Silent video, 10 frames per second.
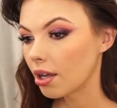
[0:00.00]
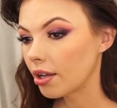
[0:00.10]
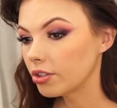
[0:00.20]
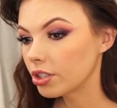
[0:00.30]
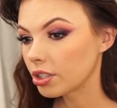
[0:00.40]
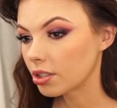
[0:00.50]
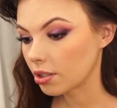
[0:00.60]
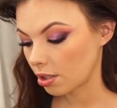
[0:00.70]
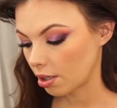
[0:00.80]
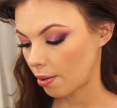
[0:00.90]
and just
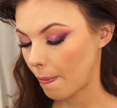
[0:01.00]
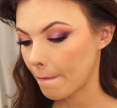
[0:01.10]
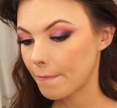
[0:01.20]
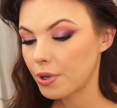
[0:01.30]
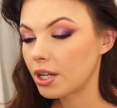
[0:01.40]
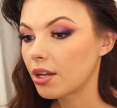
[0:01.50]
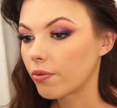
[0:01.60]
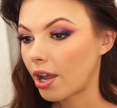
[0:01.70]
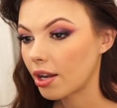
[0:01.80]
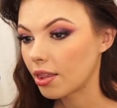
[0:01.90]
put it
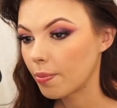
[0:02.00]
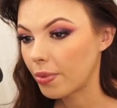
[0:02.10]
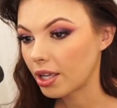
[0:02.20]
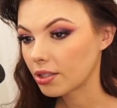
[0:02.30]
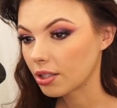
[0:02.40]
right at the base of the